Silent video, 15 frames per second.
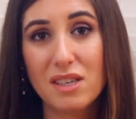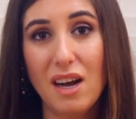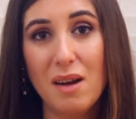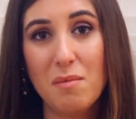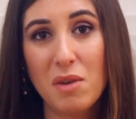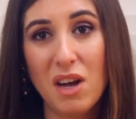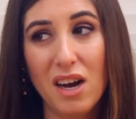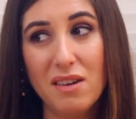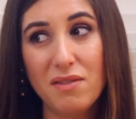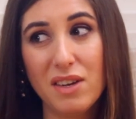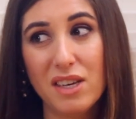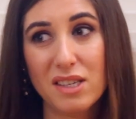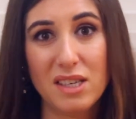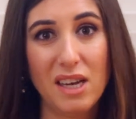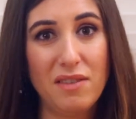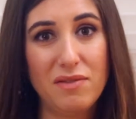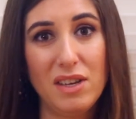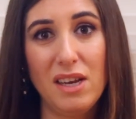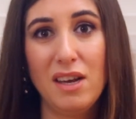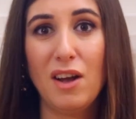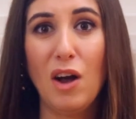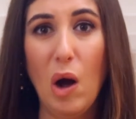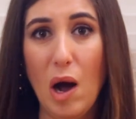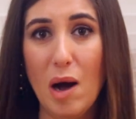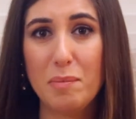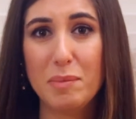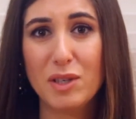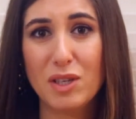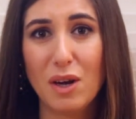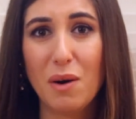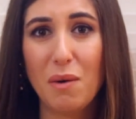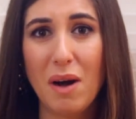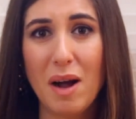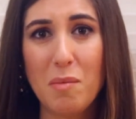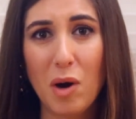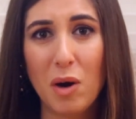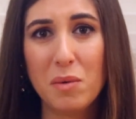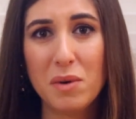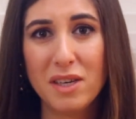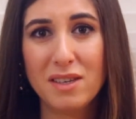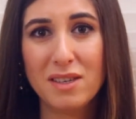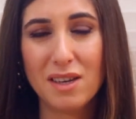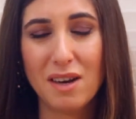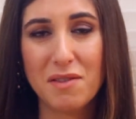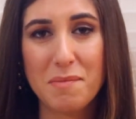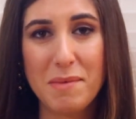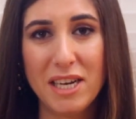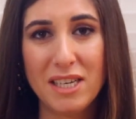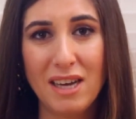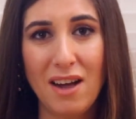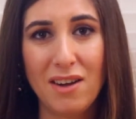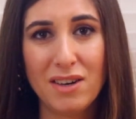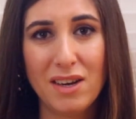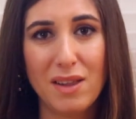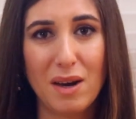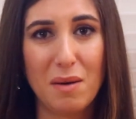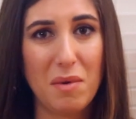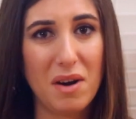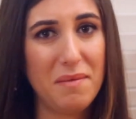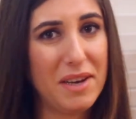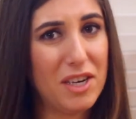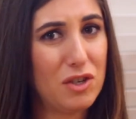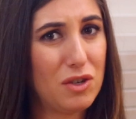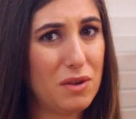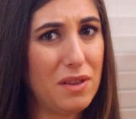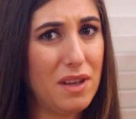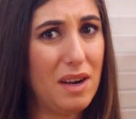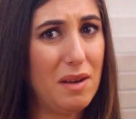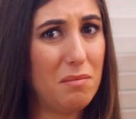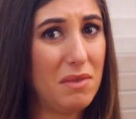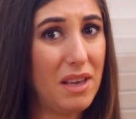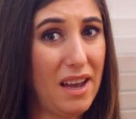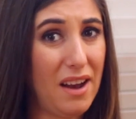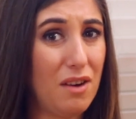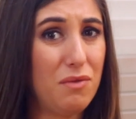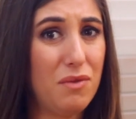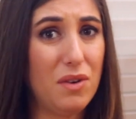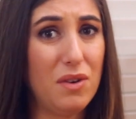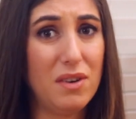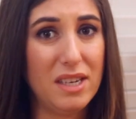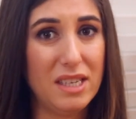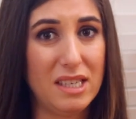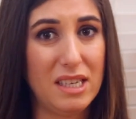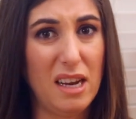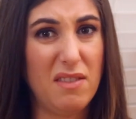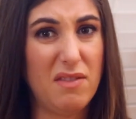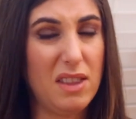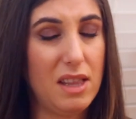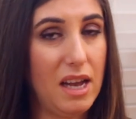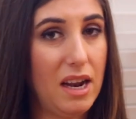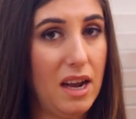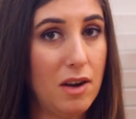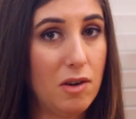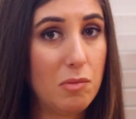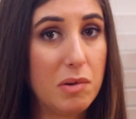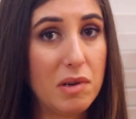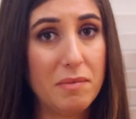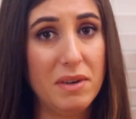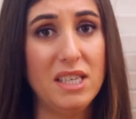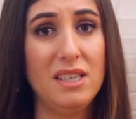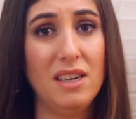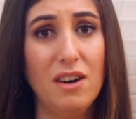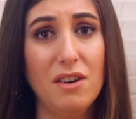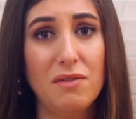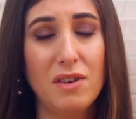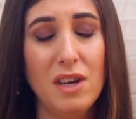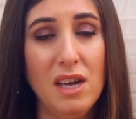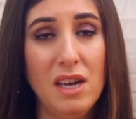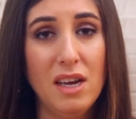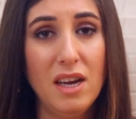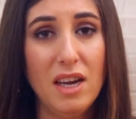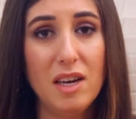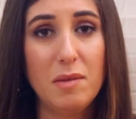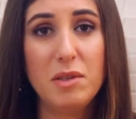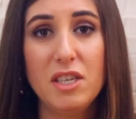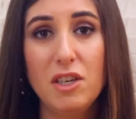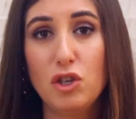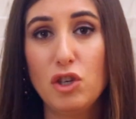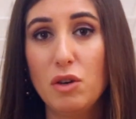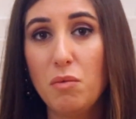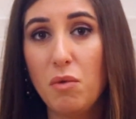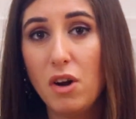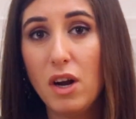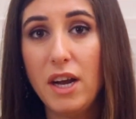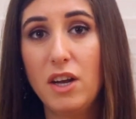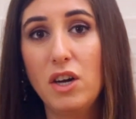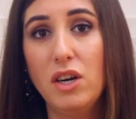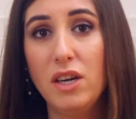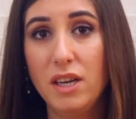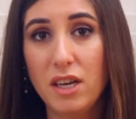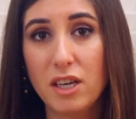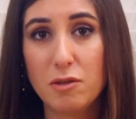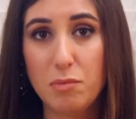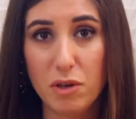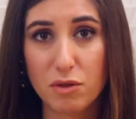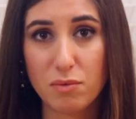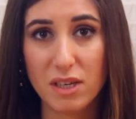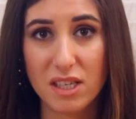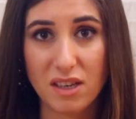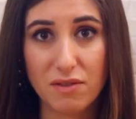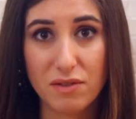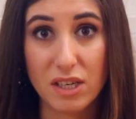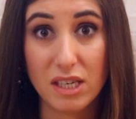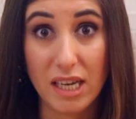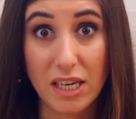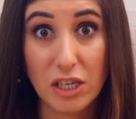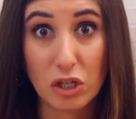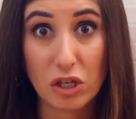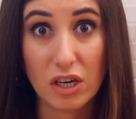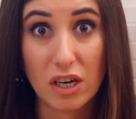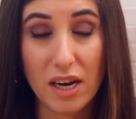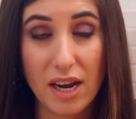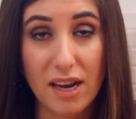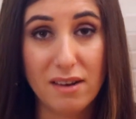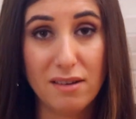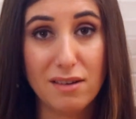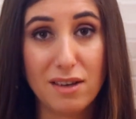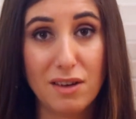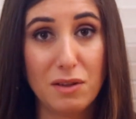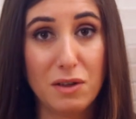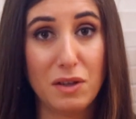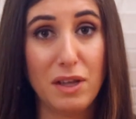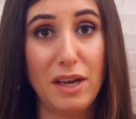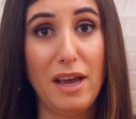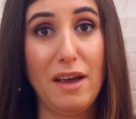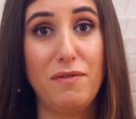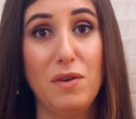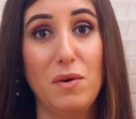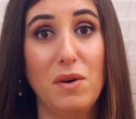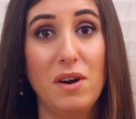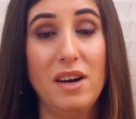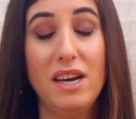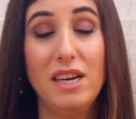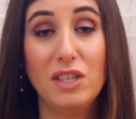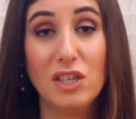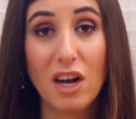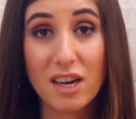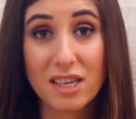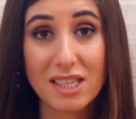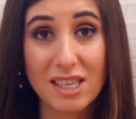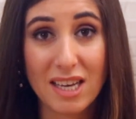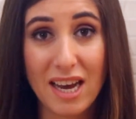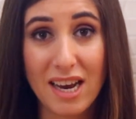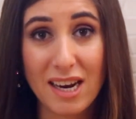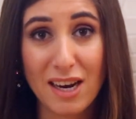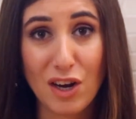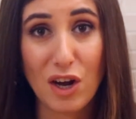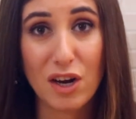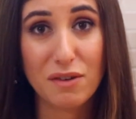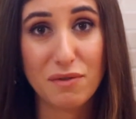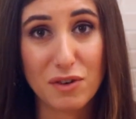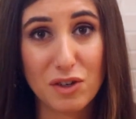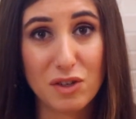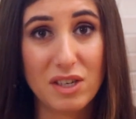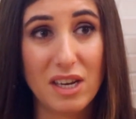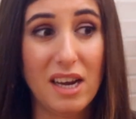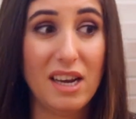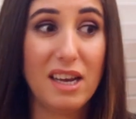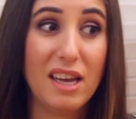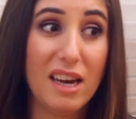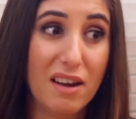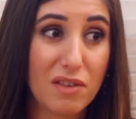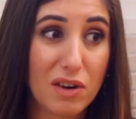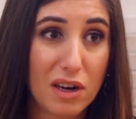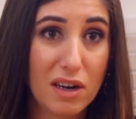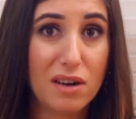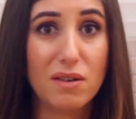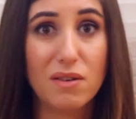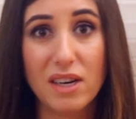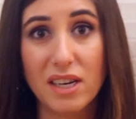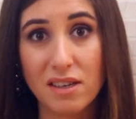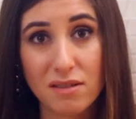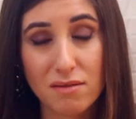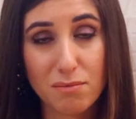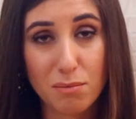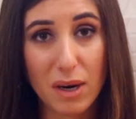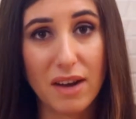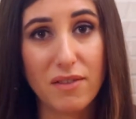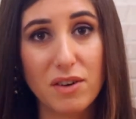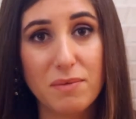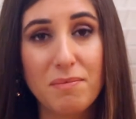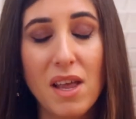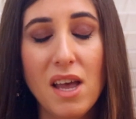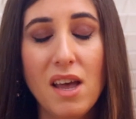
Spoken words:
I'm kind of like a safety cop. So I'm always of the mentality that I want to make sure that I'm careful and safe, and that I don't put myself in a position where I could expose myself to danger. And clearly, if you're intoxicated on a first date, you never know, and whatever.